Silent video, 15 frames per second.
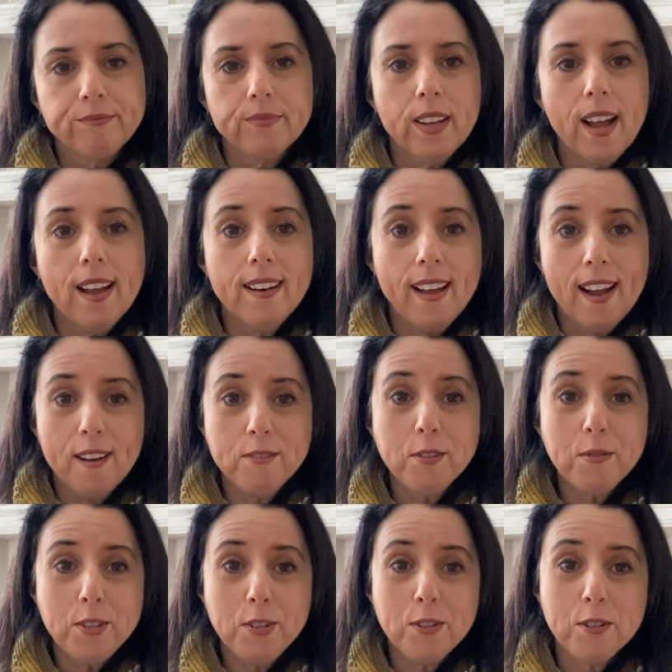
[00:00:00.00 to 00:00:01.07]
and I have to
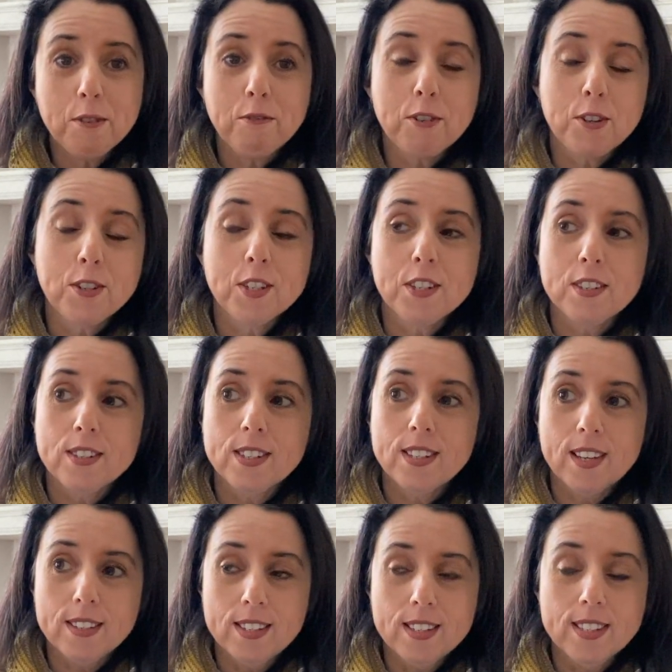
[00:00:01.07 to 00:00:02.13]
read you the first
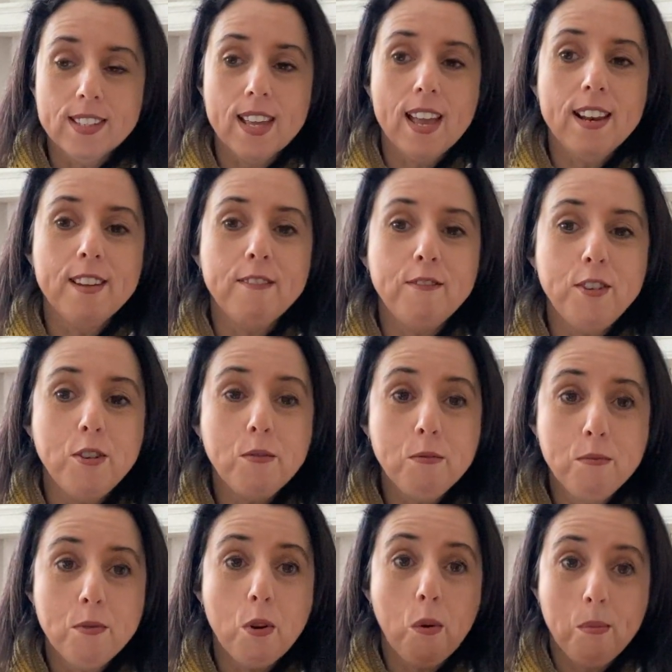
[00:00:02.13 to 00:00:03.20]
sentence. And if you
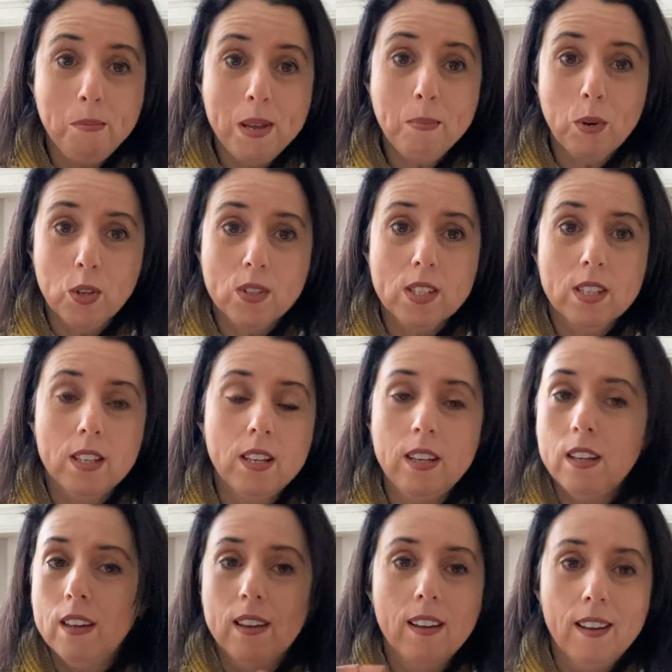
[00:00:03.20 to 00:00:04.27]
know me
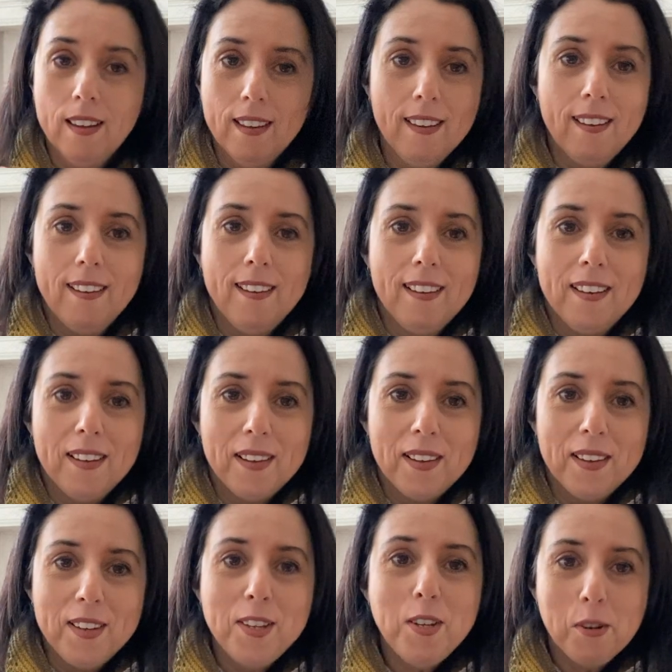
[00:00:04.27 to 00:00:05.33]
personally,
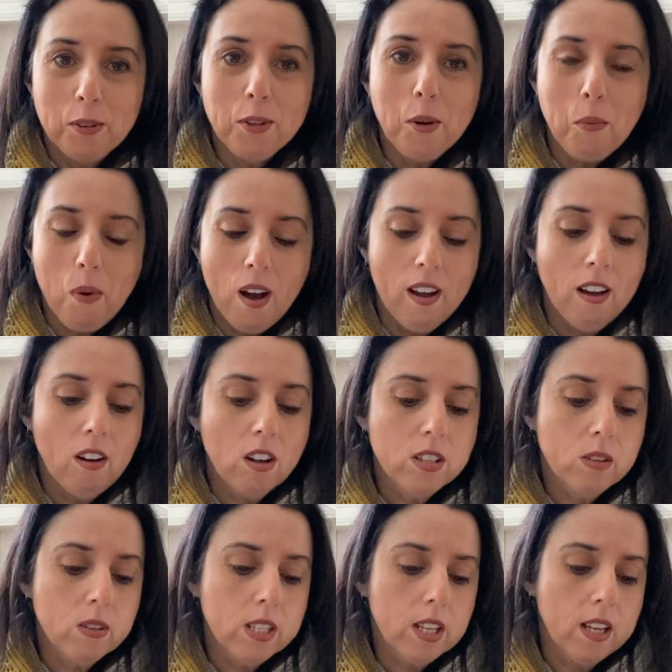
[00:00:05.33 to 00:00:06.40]
you'll know why I got so
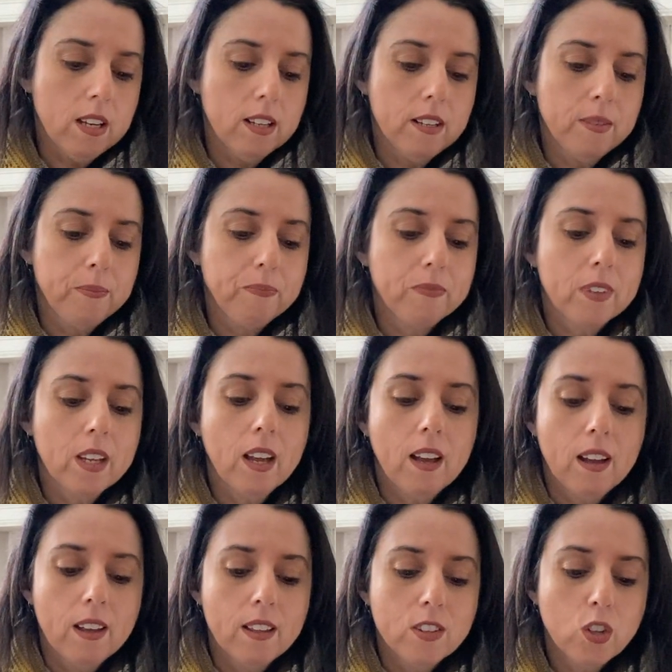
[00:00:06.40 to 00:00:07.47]
excited.
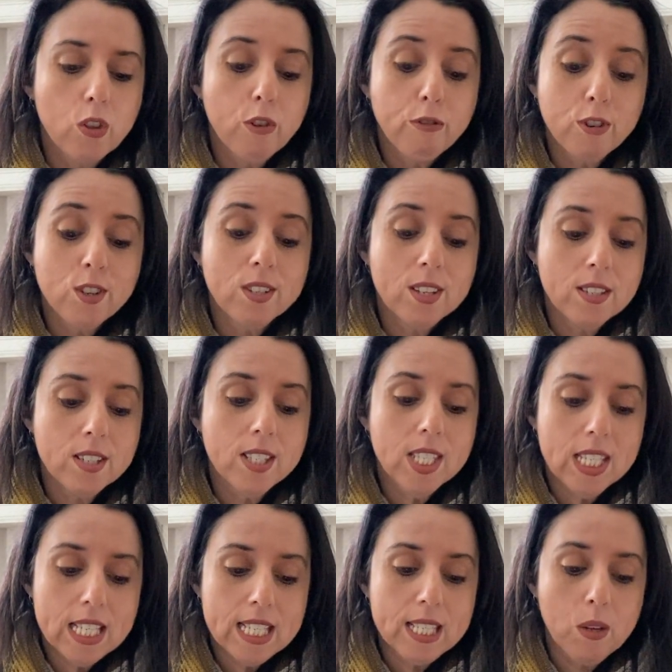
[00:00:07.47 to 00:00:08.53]
So the first sentence
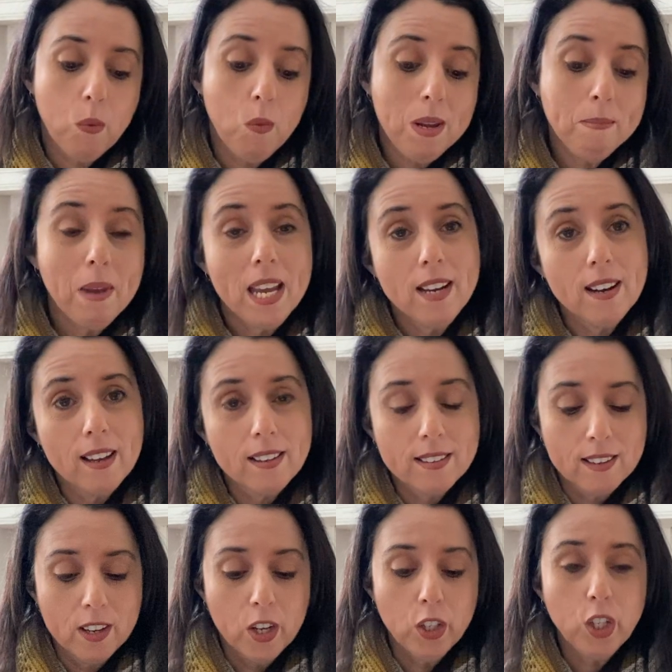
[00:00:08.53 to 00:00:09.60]
is, "We made it,
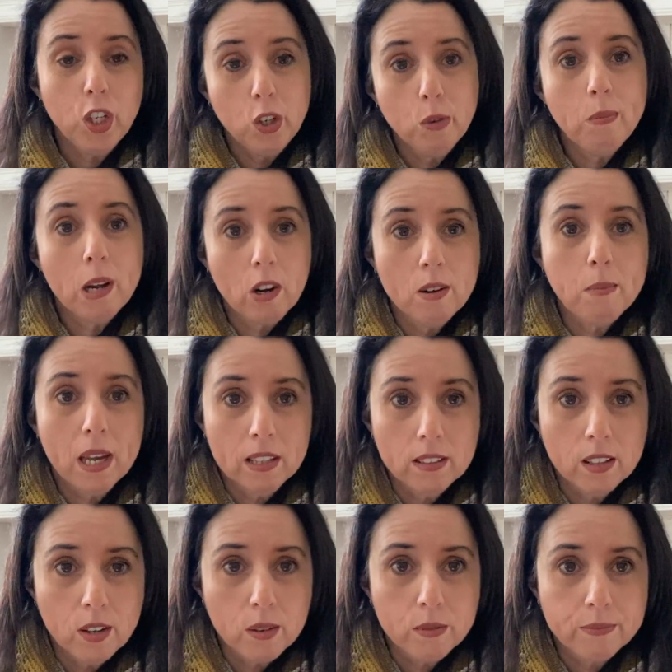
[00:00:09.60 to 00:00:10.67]
Q Barry
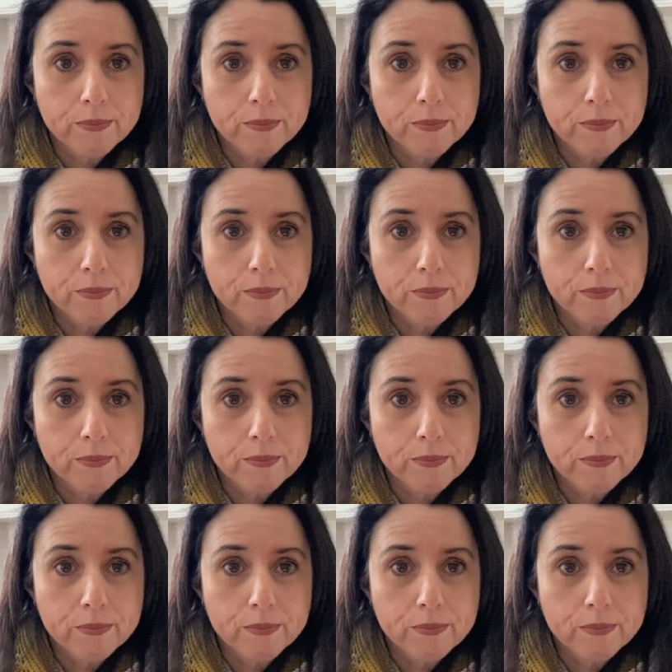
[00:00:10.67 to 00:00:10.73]
Manilow."